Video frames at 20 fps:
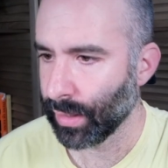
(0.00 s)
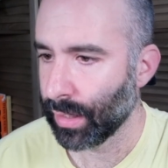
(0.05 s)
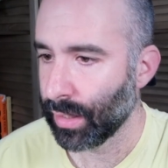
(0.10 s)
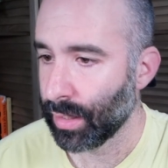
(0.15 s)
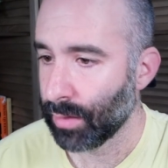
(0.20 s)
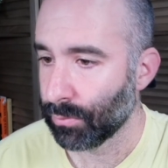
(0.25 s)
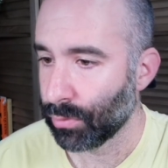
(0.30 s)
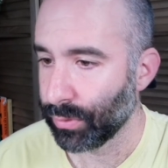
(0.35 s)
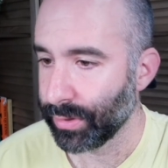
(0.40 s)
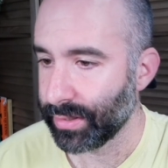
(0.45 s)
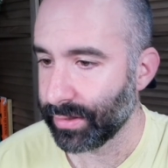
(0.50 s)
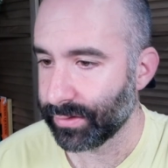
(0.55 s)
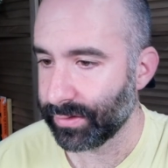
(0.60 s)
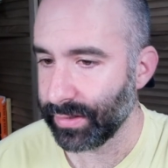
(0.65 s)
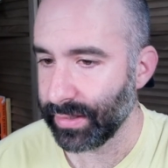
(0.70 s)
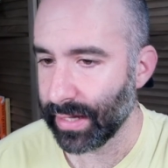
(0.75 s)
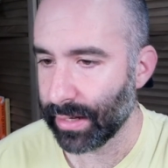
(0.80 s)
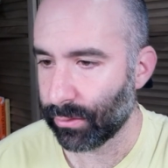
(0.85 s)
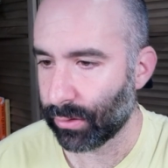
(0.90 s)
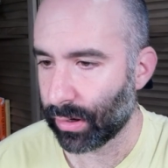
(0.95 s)
But we can
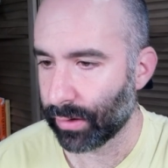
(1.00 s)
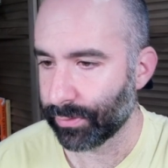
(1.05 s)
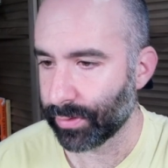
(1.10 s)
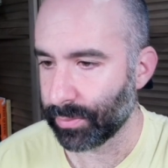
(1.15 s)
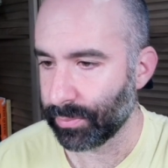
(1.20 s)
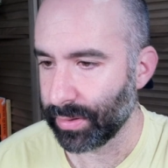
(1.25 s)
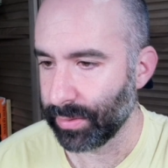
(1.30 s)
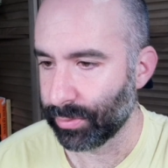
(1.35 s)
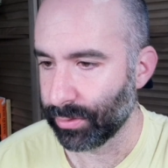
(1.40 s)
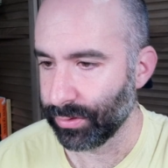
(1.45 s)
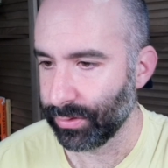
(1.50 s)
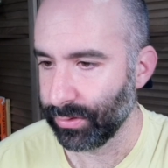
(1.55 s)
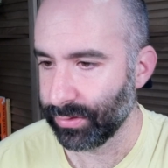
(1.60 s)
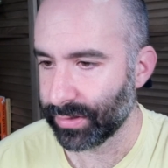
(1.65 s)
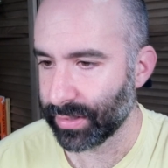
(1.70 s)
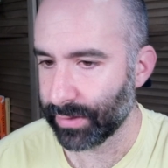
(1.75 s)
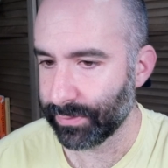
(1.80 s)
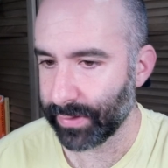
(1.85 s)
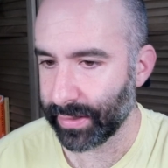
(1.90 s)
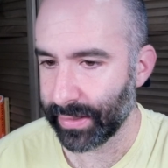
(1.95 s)
see how often people do
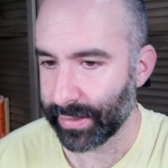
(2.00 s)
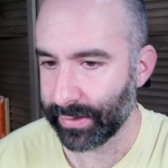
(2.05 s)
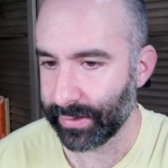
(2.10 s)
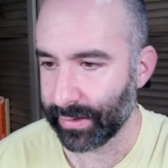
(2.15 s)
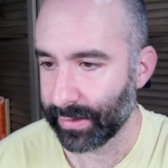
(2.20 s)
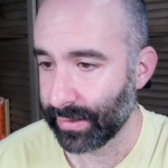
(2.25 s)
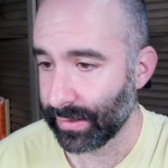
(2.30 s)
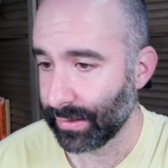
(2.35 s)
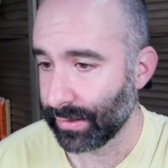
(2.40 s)
stuff, and